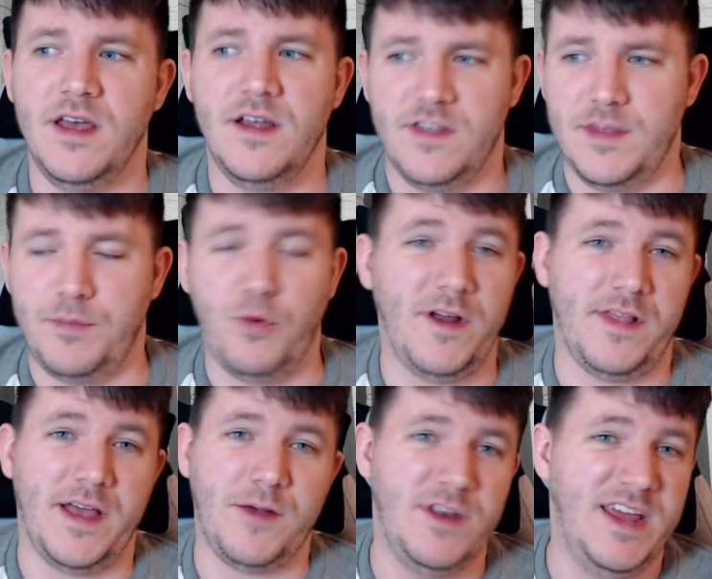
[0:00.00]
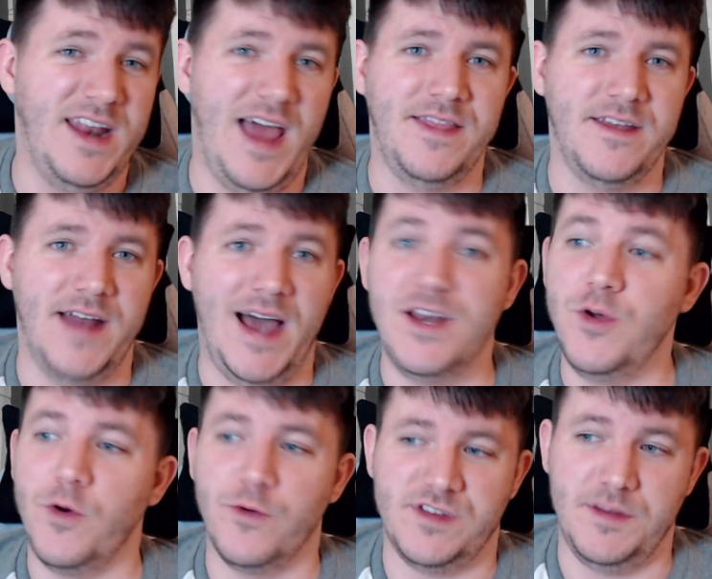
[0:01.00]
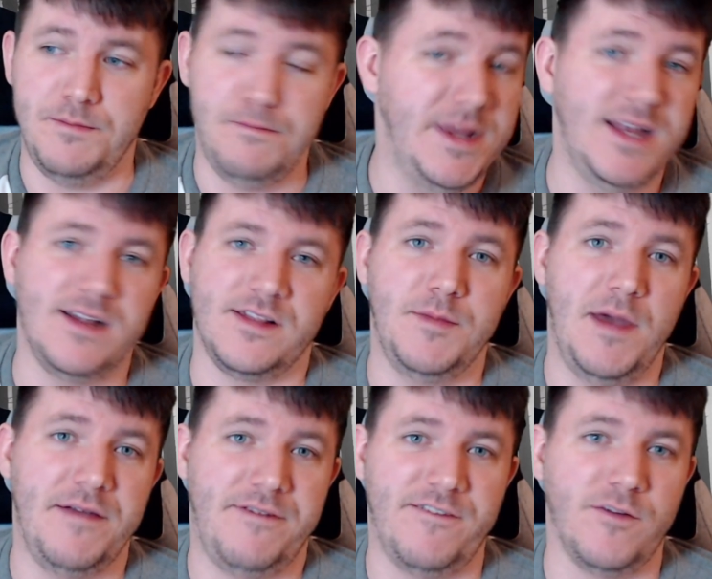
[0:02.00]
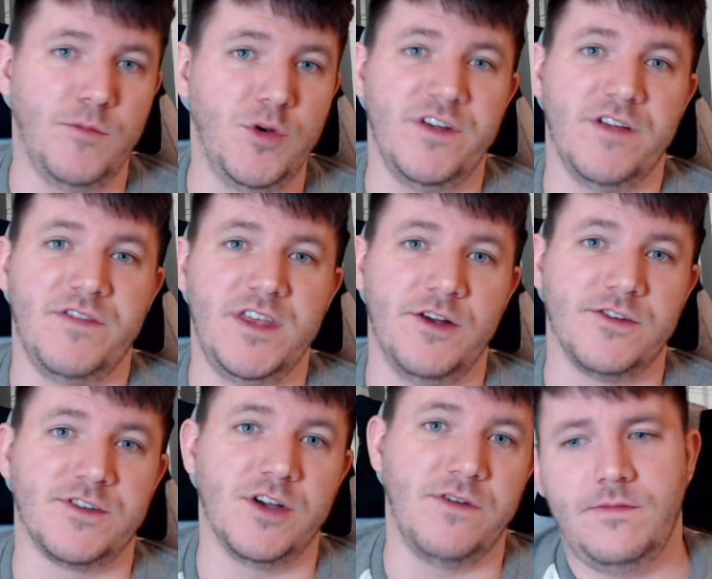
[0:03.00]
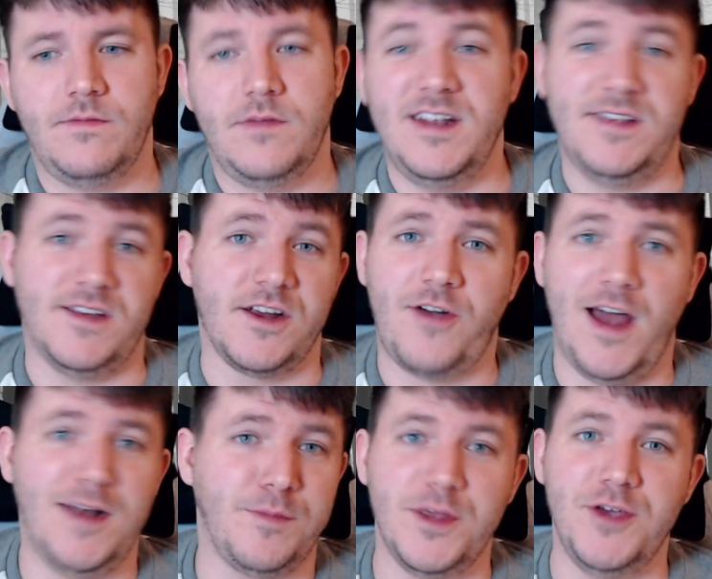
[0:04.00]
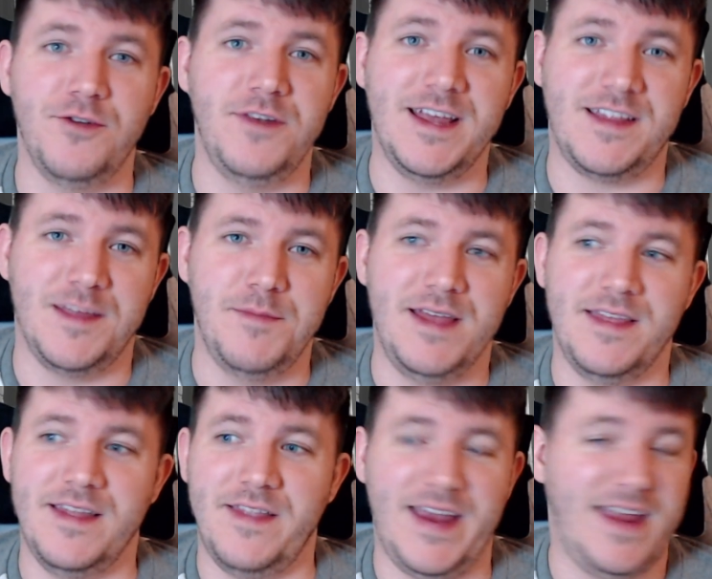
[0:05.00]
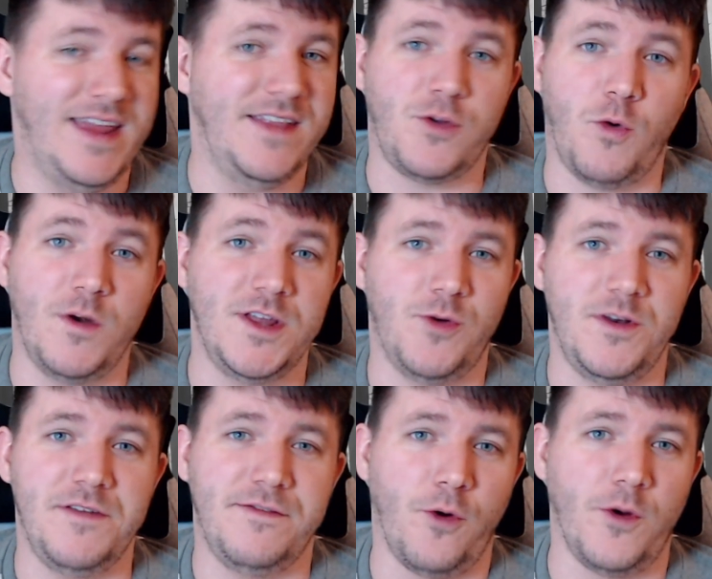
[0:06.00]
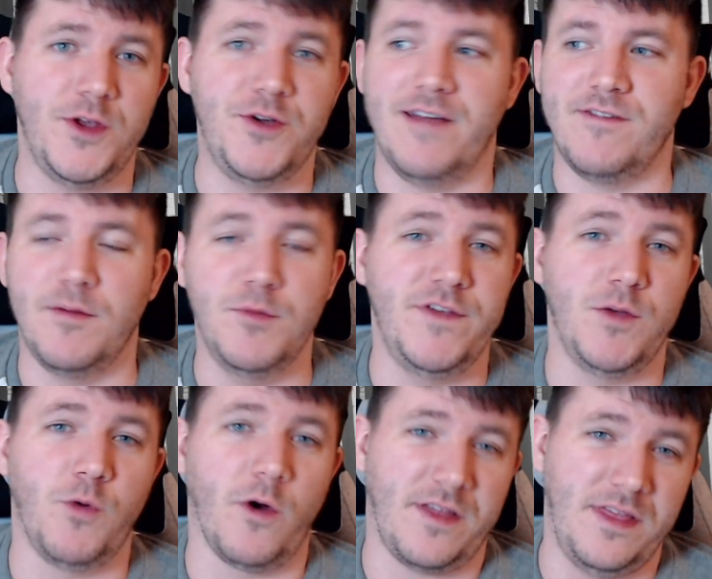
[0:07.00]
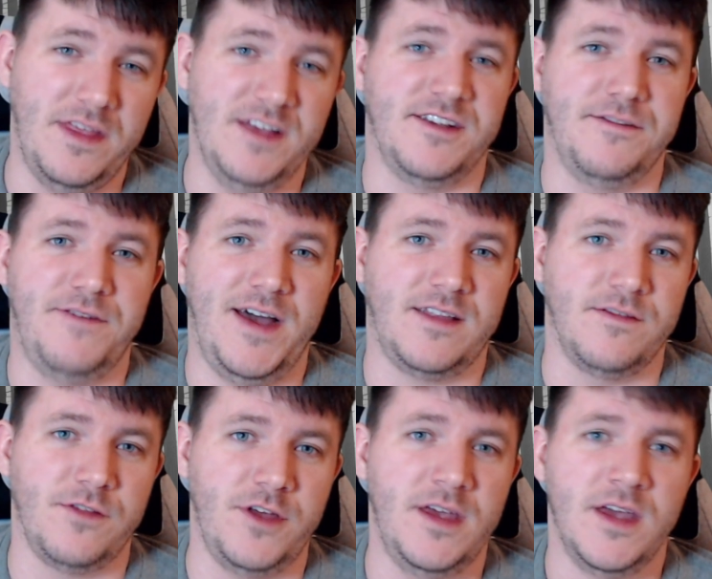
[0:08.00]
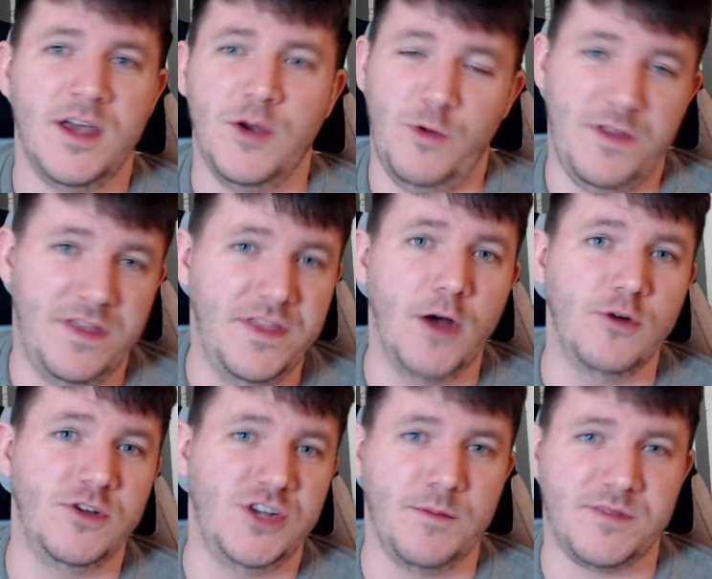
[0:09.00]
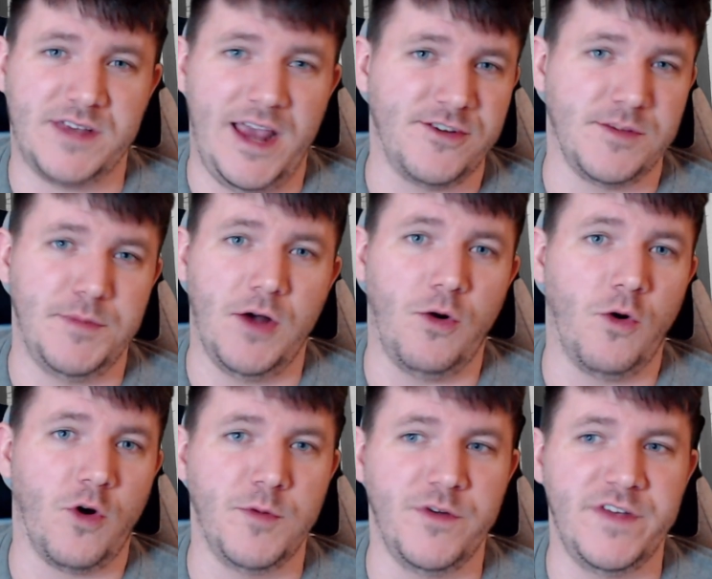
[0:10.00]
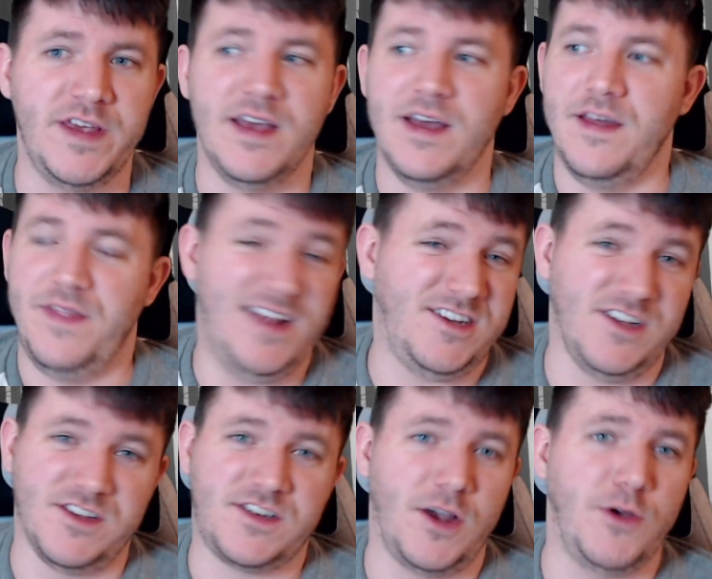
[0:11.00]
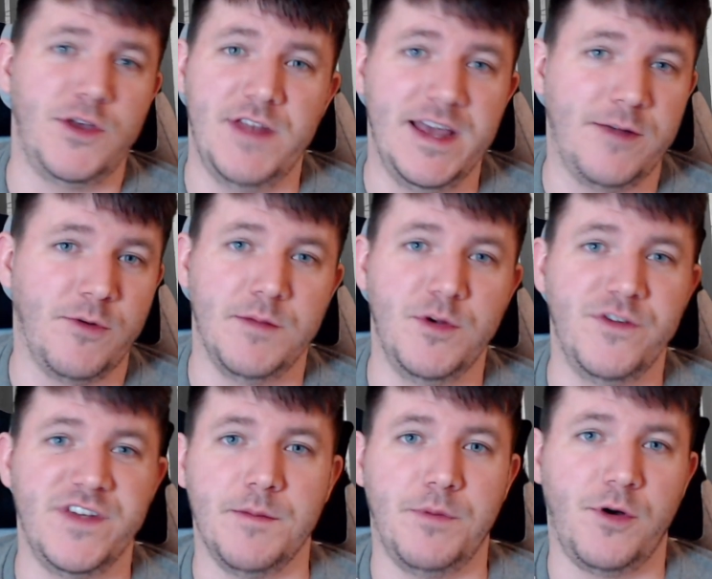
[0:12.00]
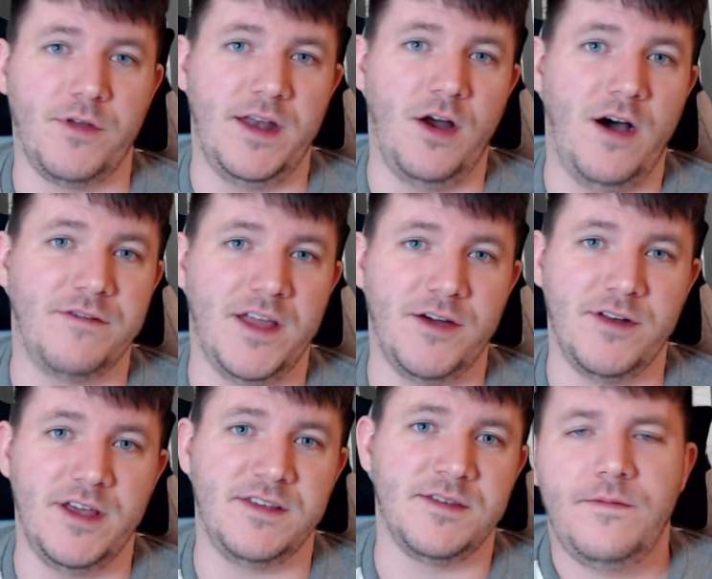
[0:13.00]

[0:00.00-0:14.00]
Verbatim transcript: the point, like when it ended, I knew it was immediately my favorite movie of the year so far. And it's incredibly unique to me that, like, in 2024, you can have a movie work this effectively with no jump scares and be a horror movie. That's just so unique when a movie can pull that off nowadays.